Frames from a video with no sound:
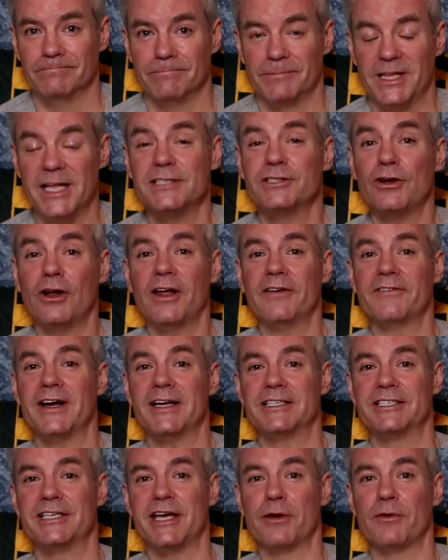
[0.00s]
But that's all I've got
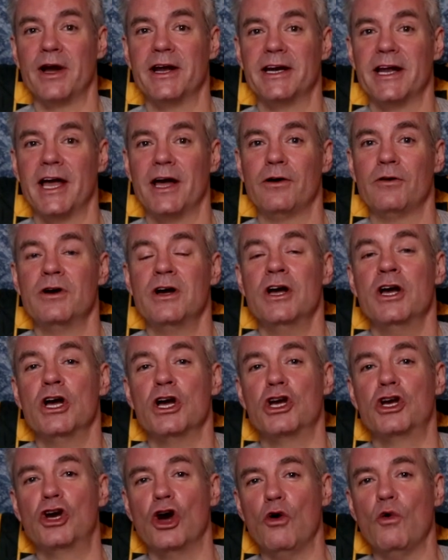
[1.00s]
to say right now.
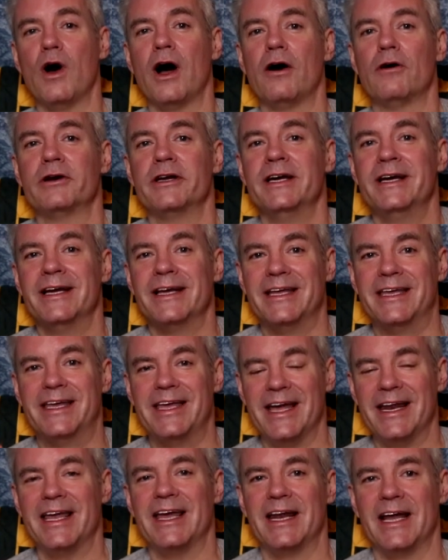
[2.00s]
Go out,
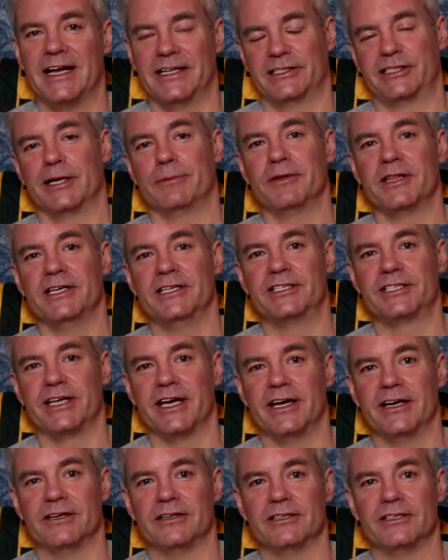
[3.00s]
get in on some of these
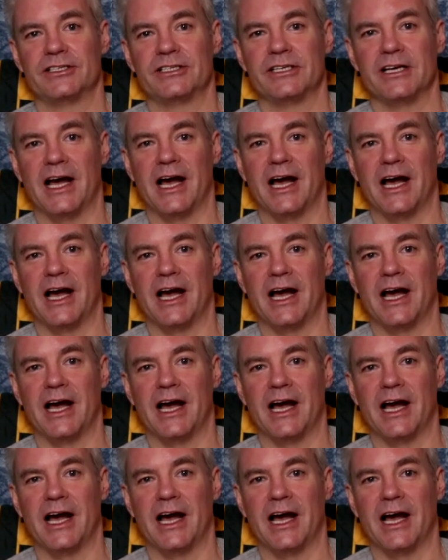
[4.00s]
sales.